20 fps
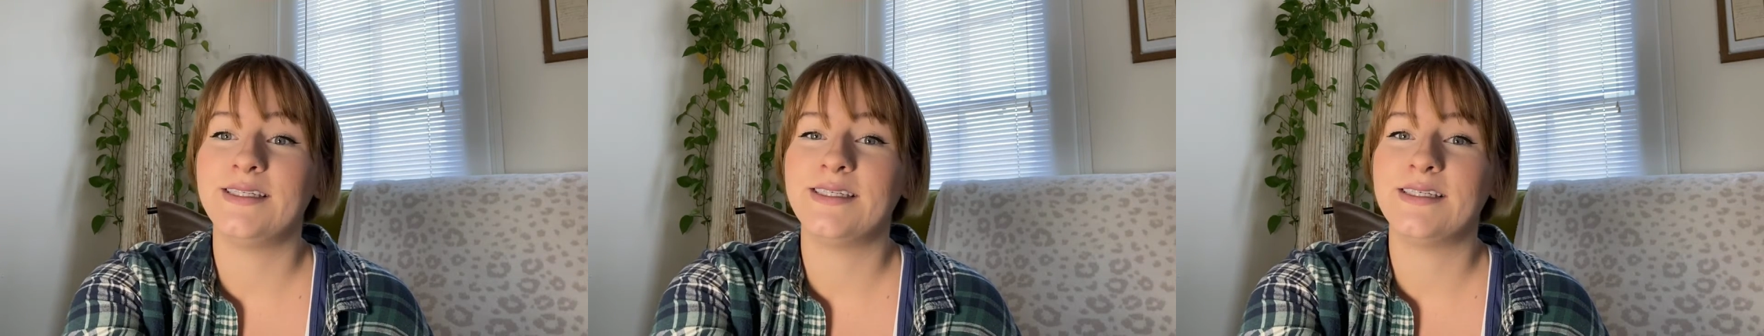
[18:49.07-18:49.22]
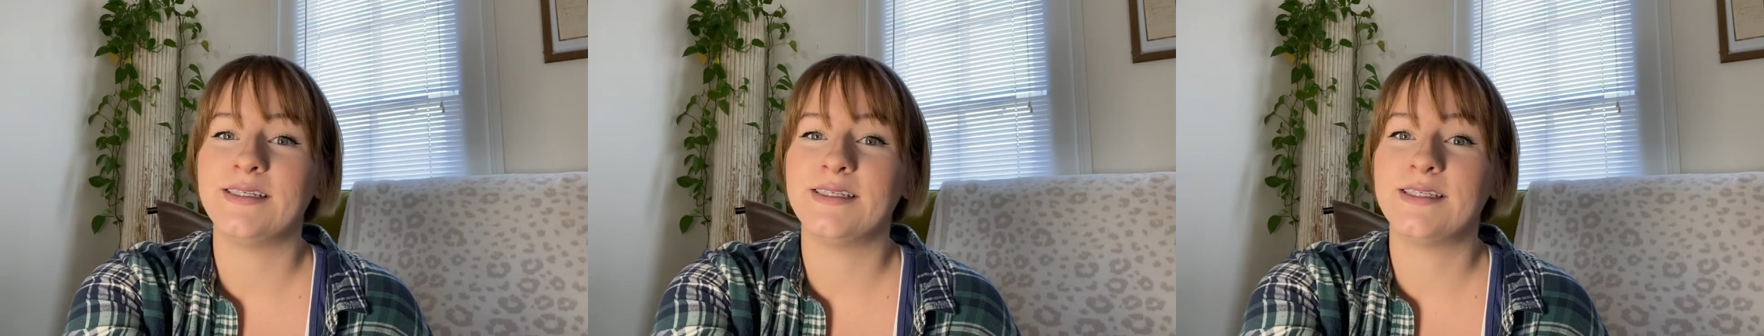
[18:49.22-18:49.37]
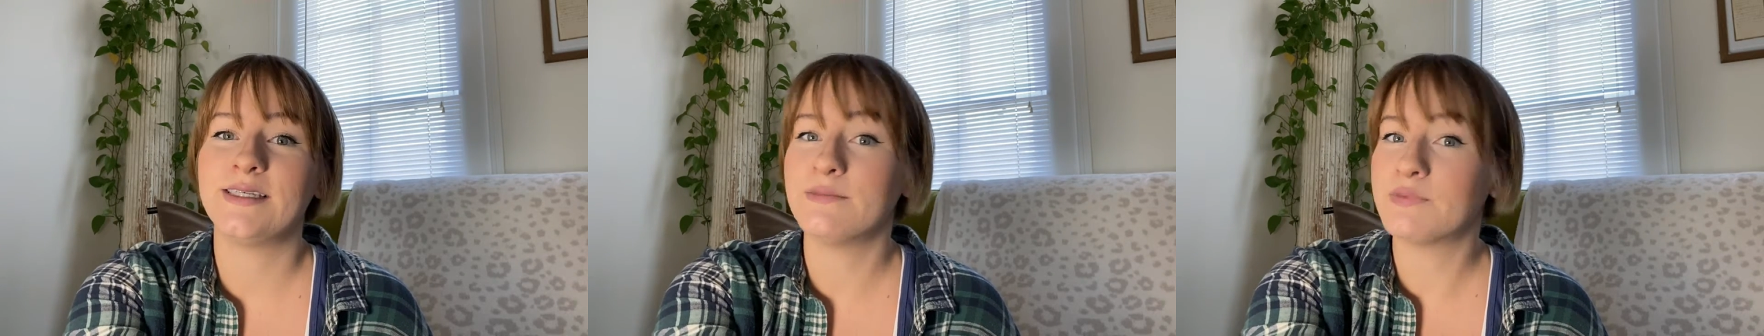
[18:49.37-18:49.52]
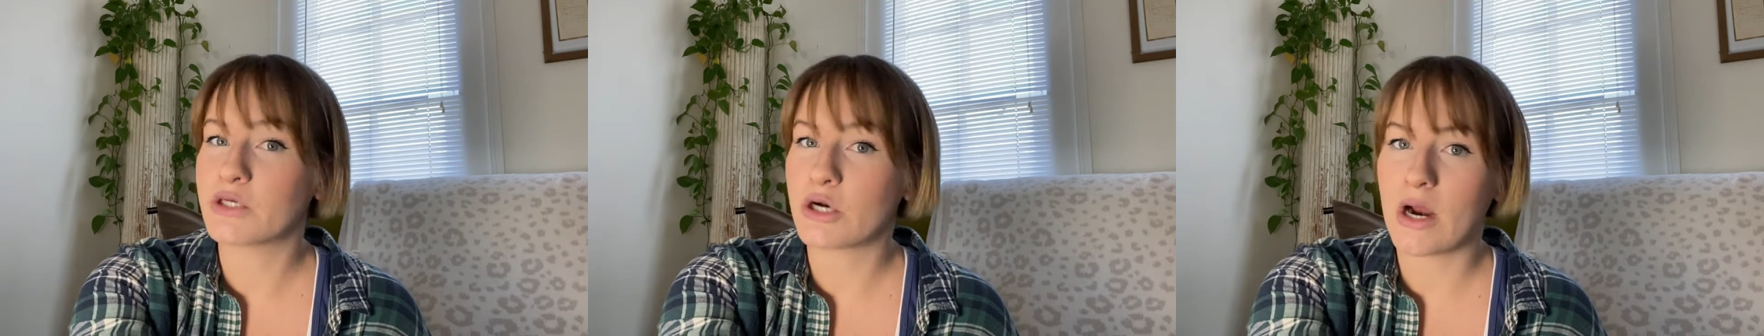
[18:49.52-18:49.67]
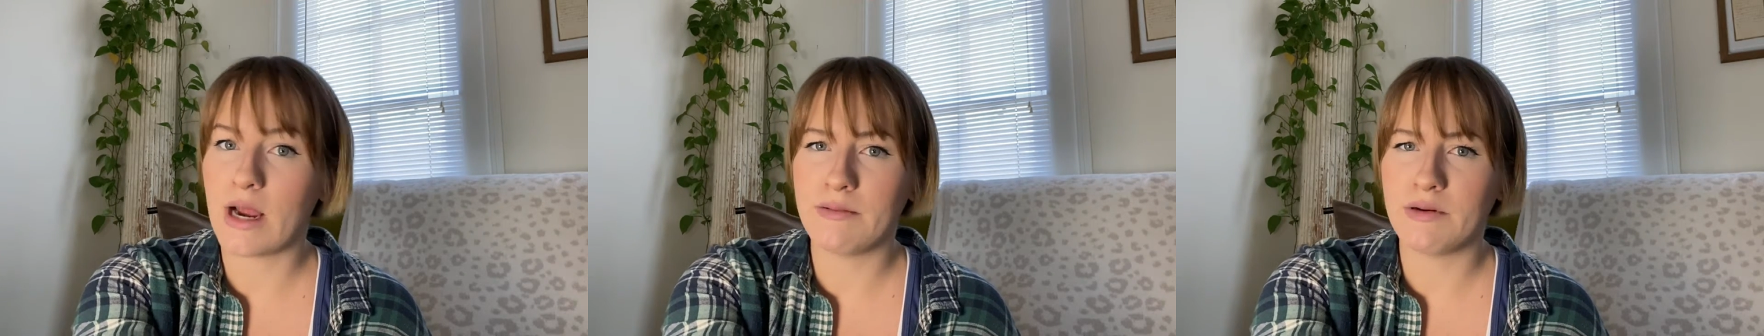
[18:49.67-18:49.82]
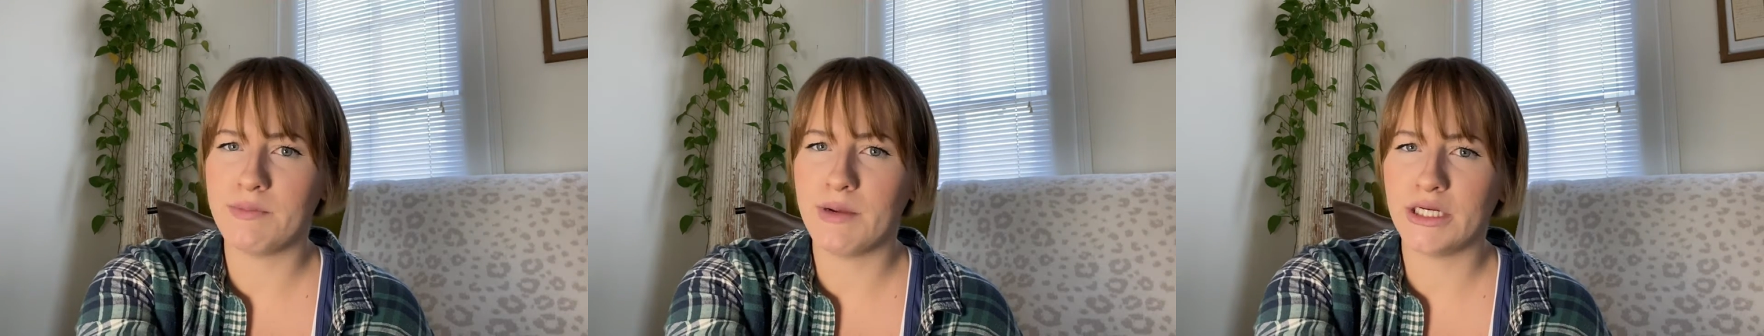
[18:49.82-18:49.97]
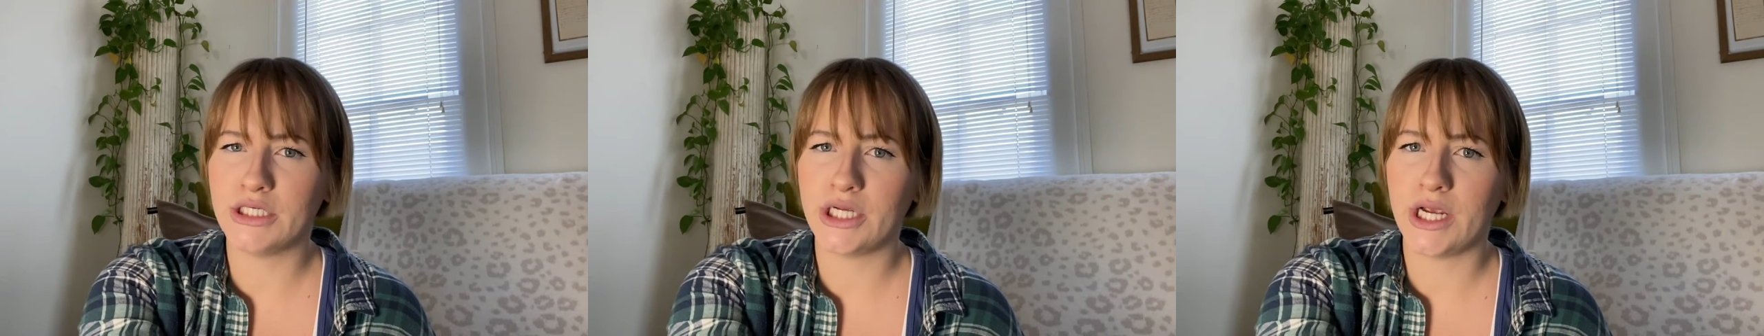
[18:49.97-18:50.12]
subscribe to
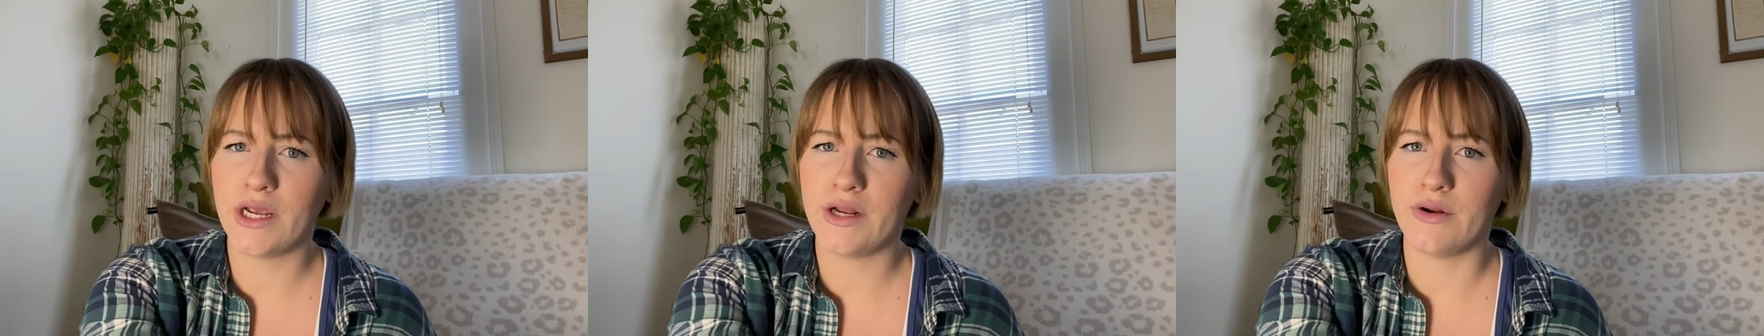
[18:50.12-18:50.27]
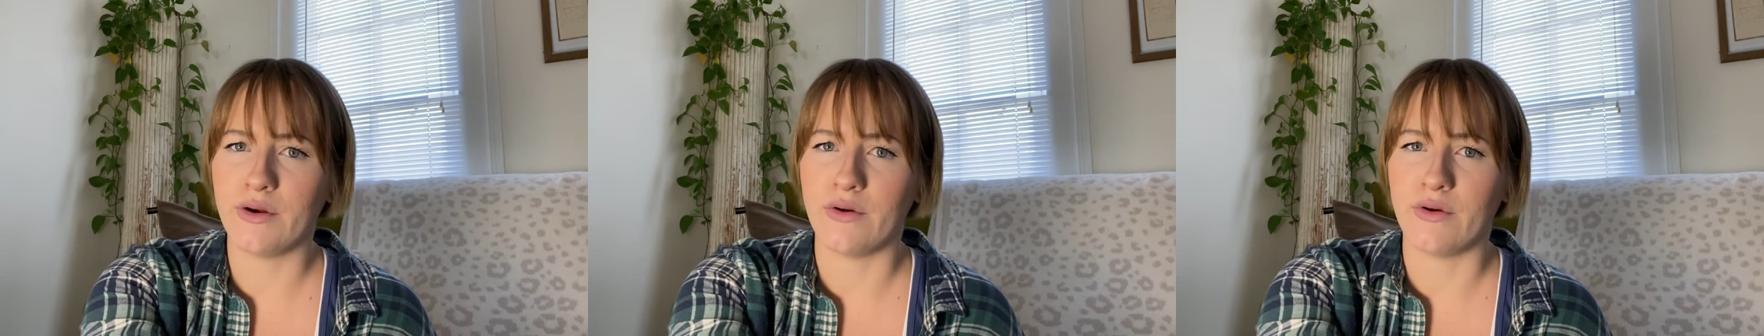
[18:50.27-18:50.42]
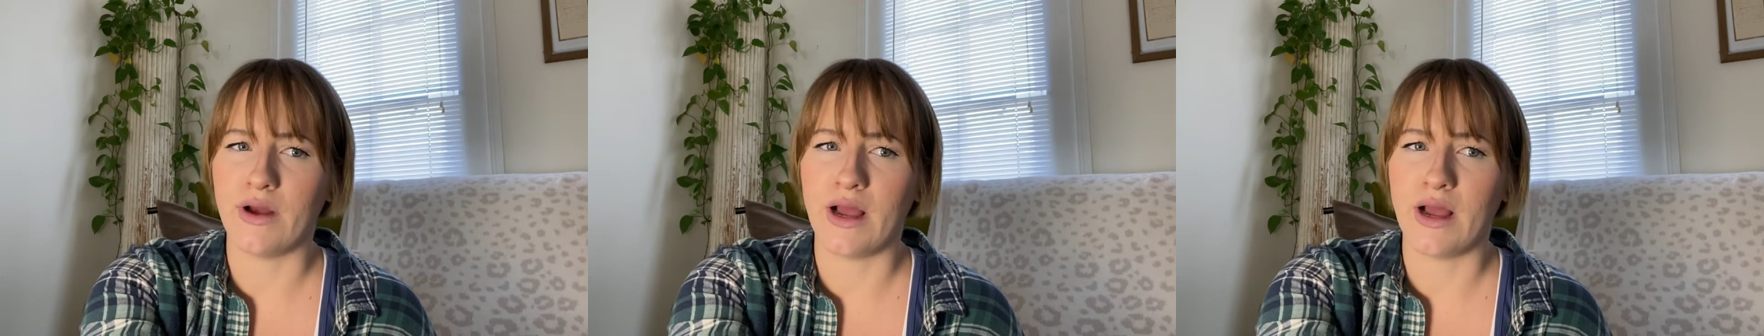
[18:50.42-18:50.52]
my channel.